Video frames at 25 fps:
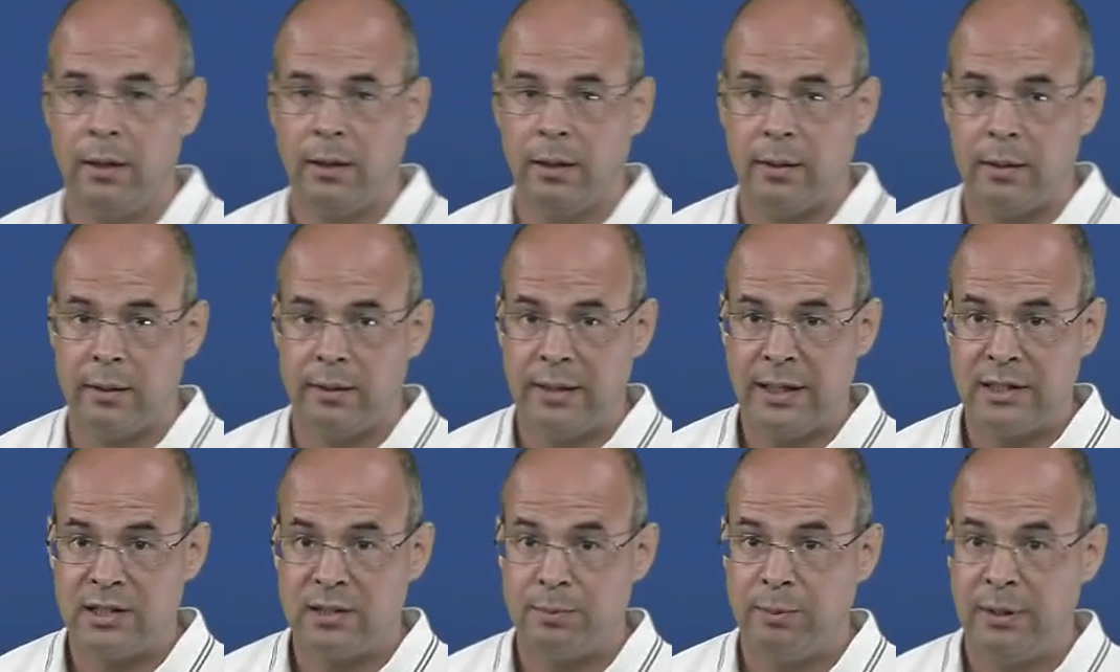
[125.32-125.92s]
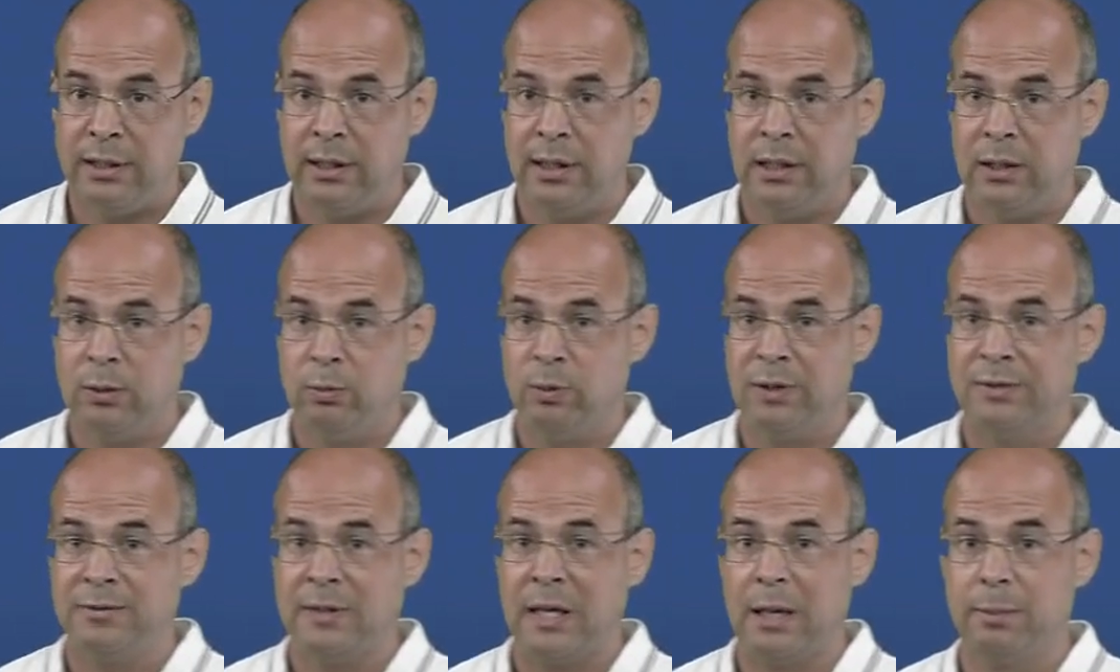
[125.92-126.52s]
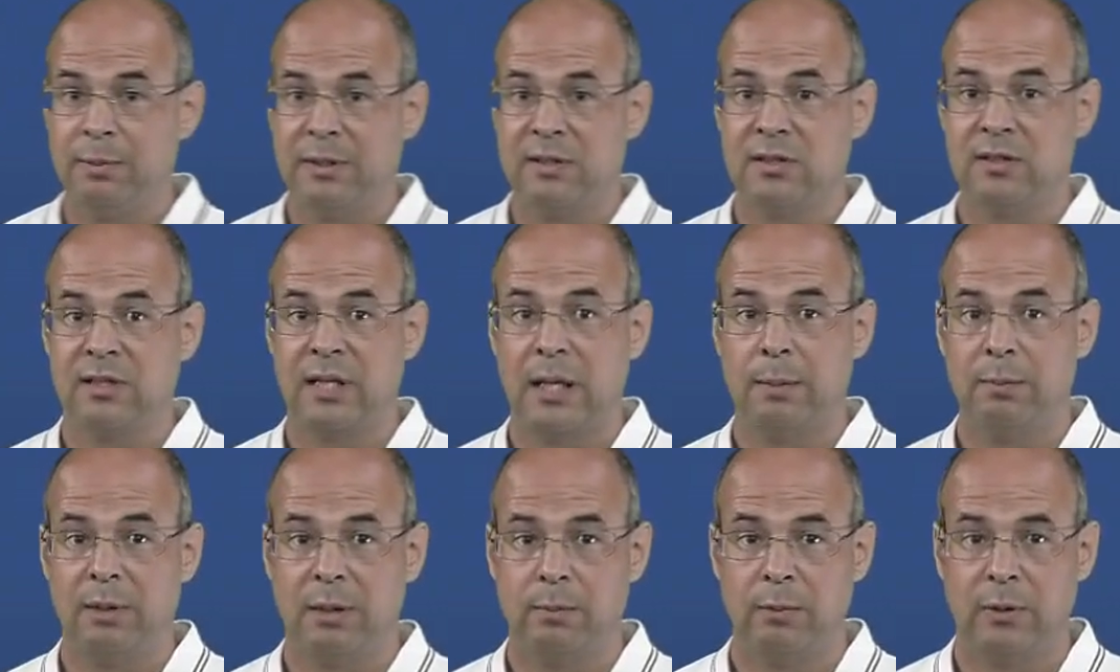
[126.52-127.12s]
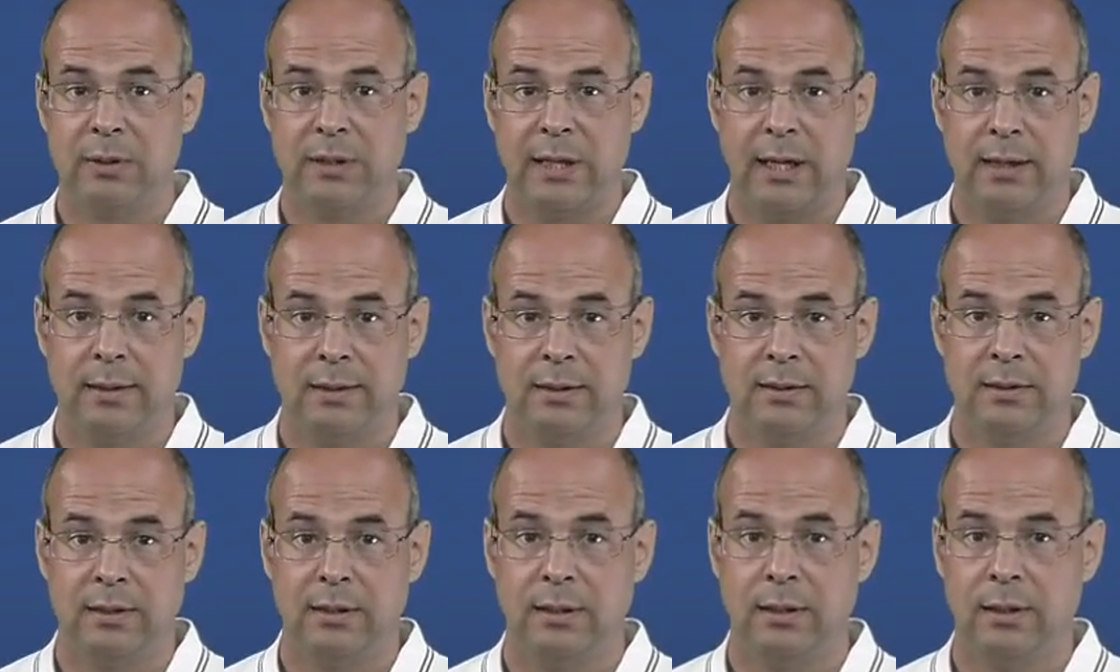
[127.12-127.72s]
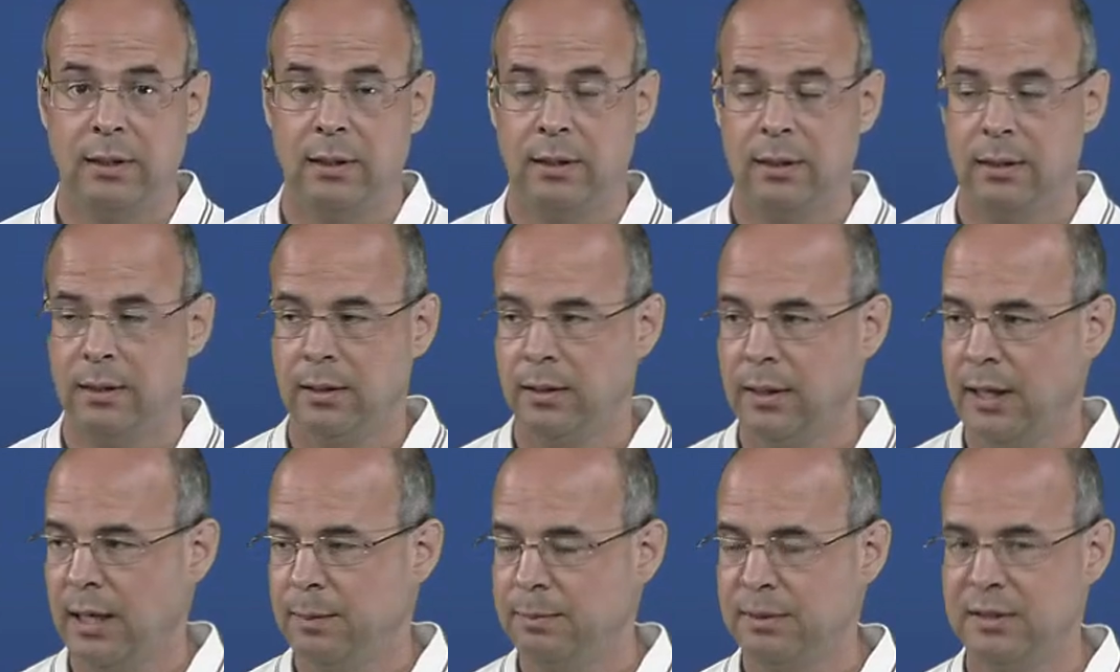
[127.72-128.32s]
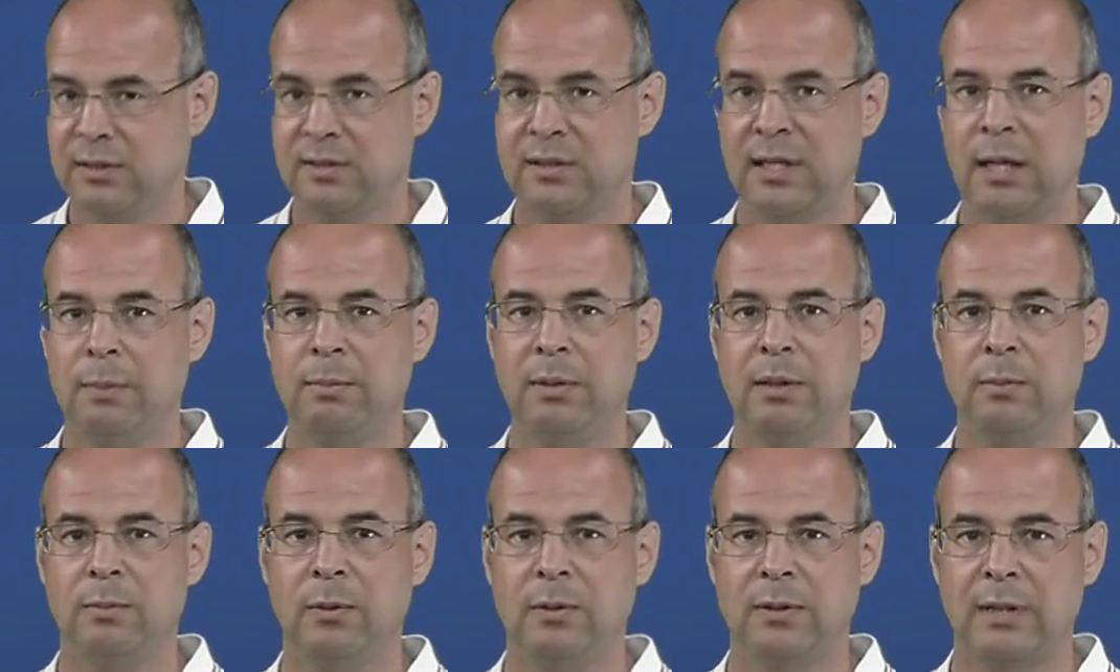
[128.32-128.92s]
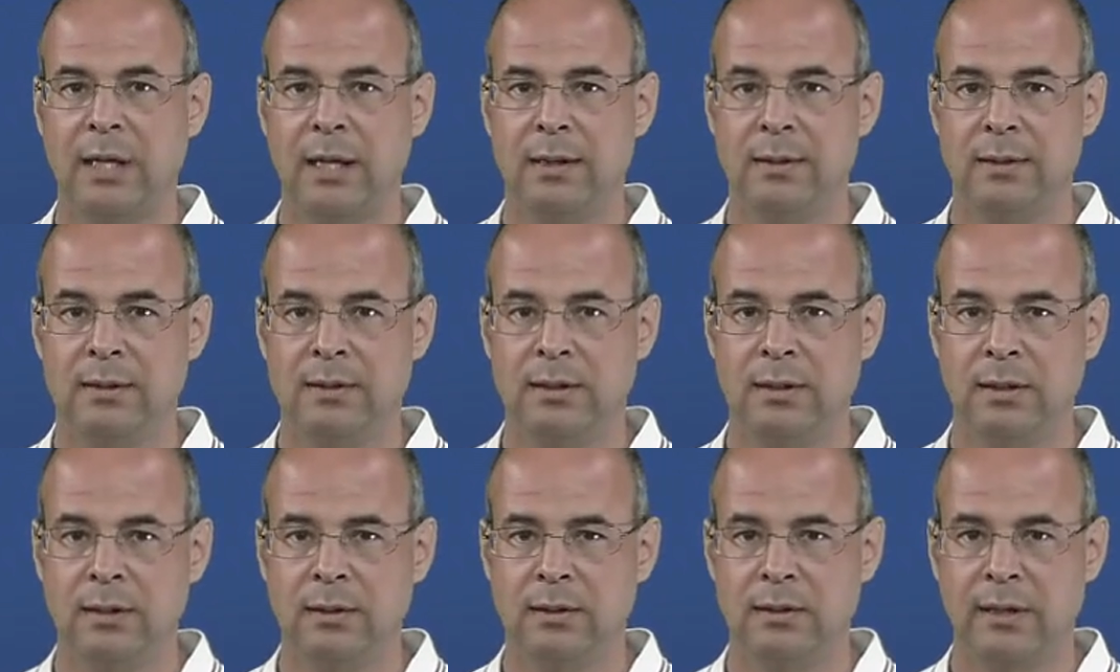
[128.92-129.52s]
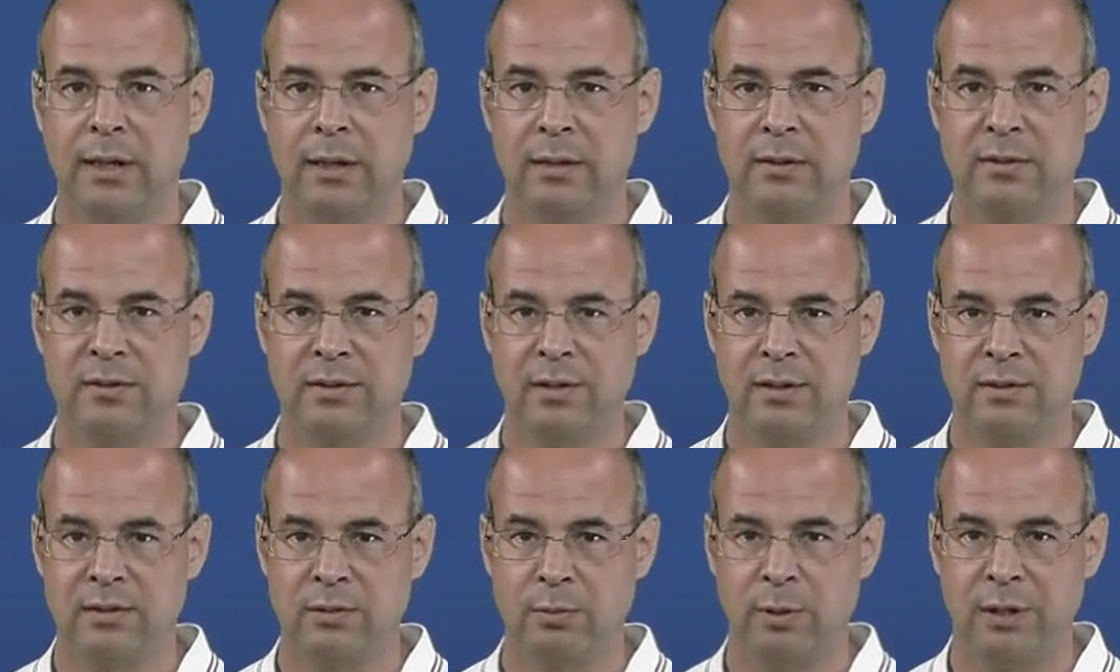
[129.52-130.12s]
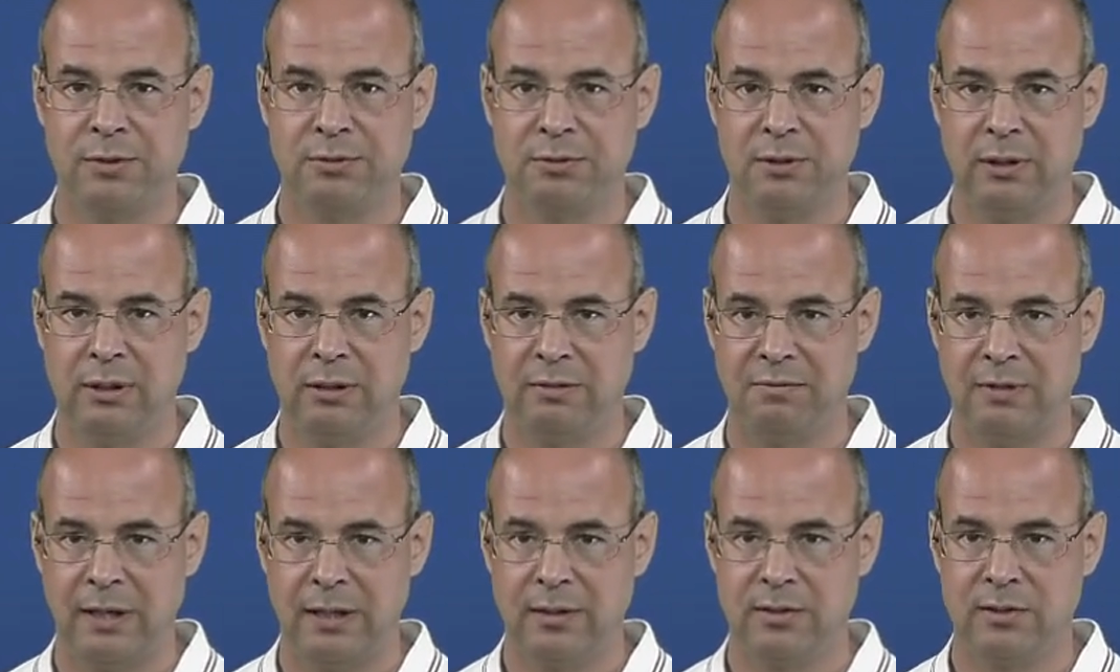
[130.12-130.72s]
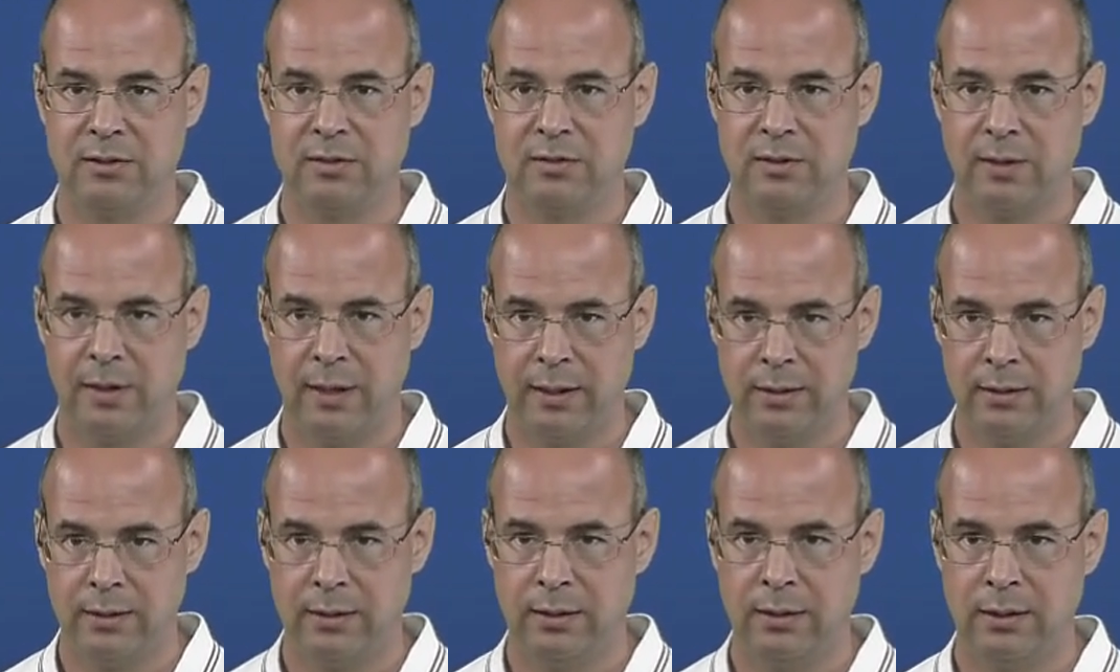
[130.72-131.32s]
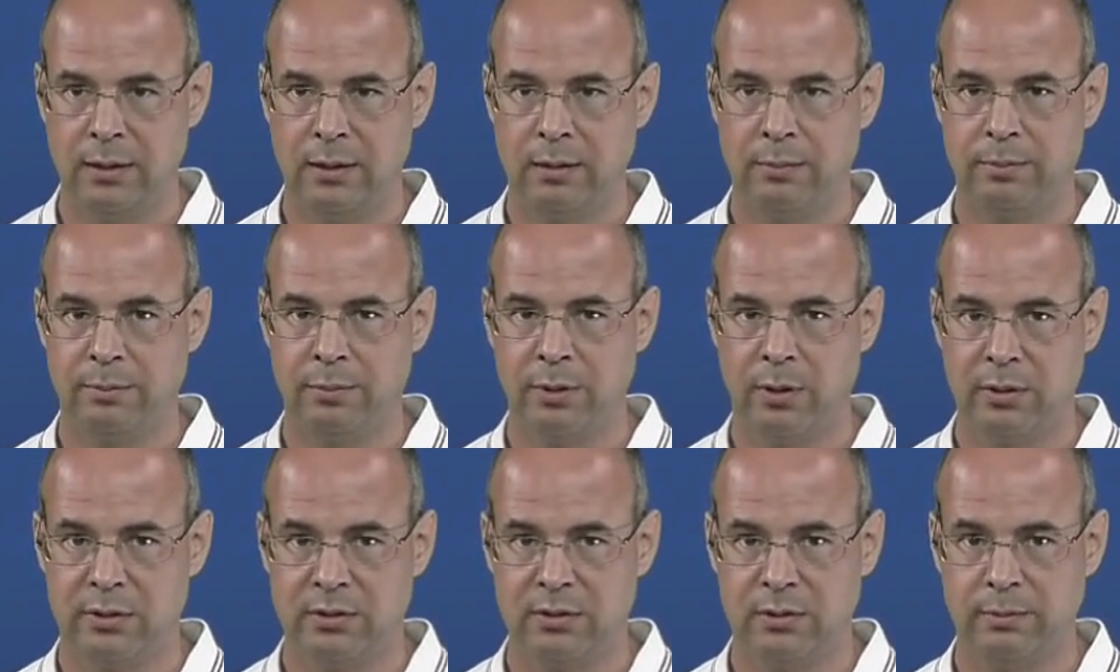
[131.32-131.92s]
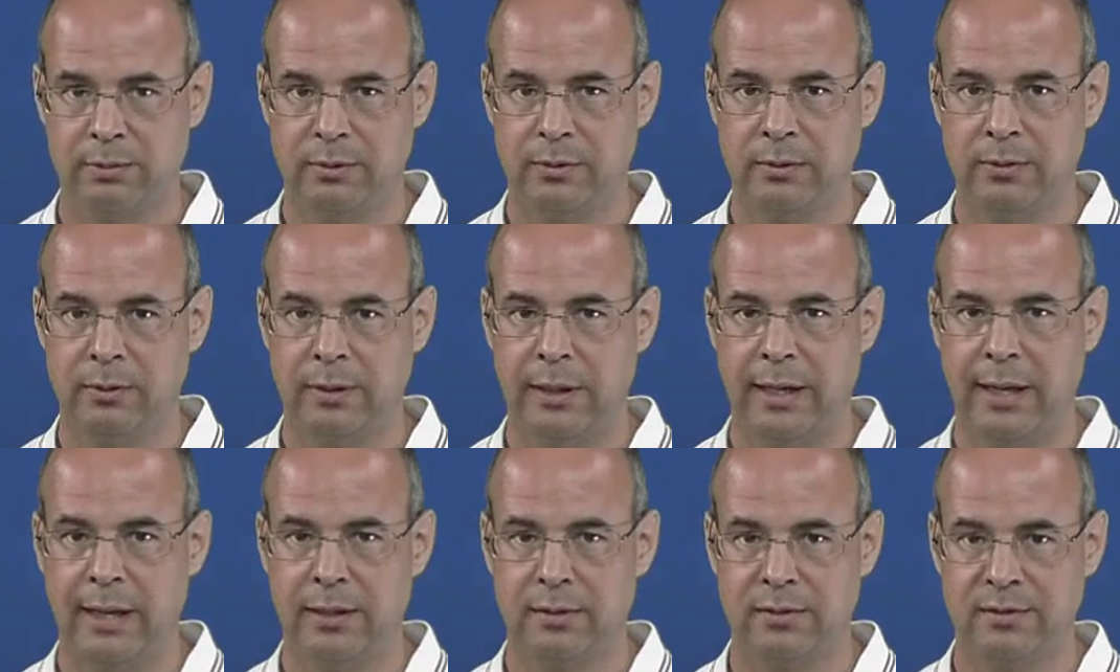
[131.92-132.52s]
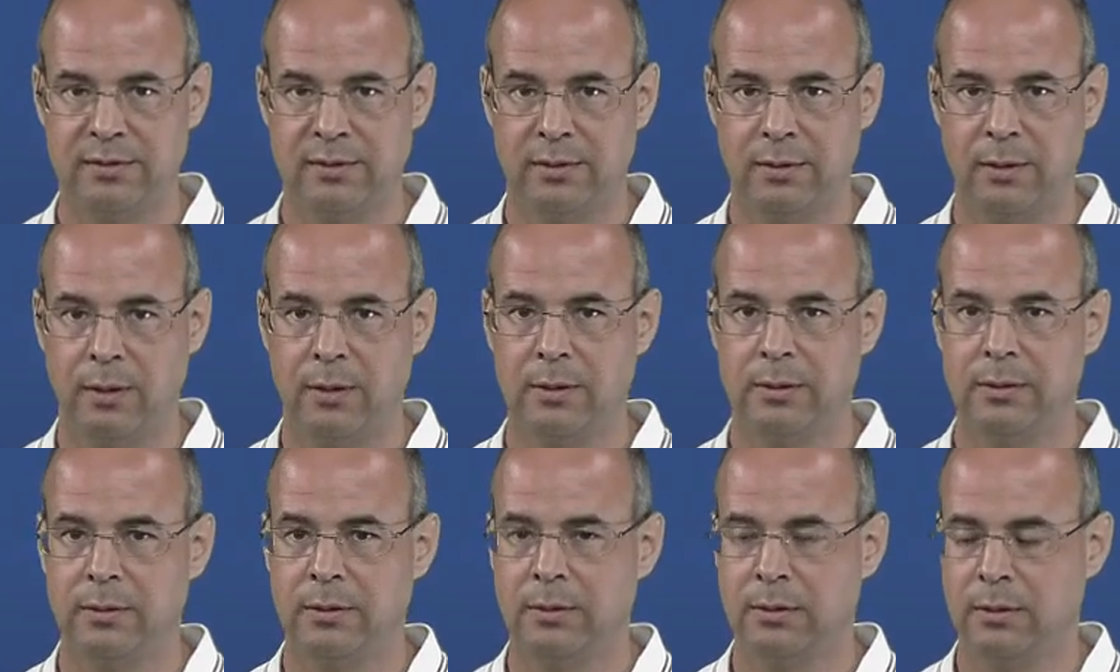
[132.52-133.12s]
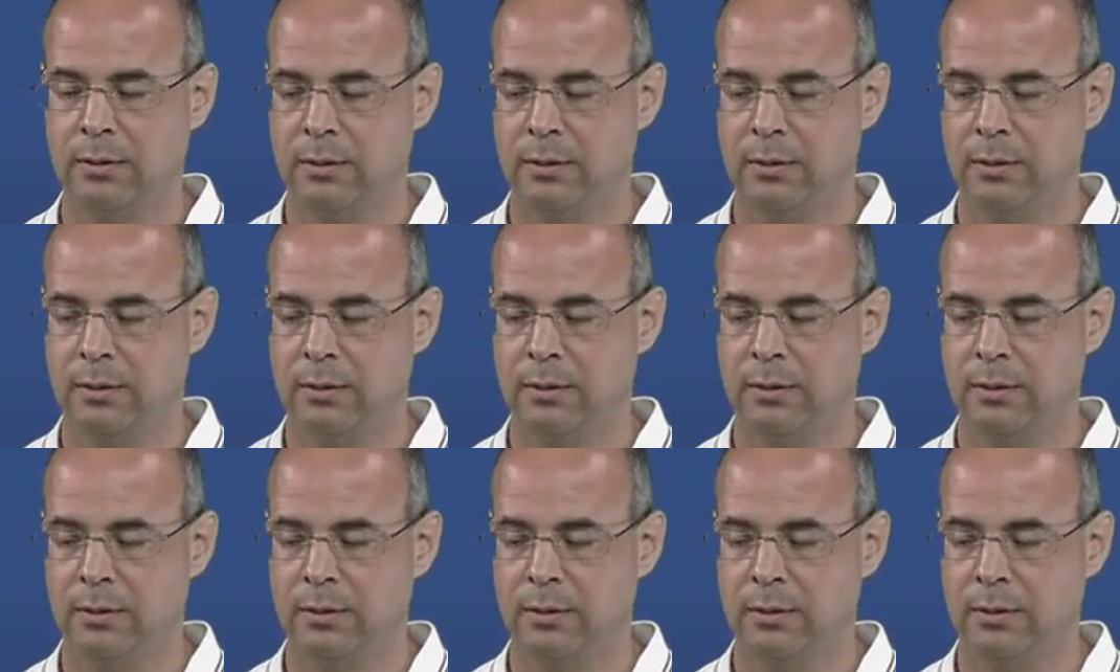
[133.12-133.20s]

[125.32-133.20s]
Let's begin with epistemic modality. Epistemic modality tells us whether an event is likely, possible, and so on.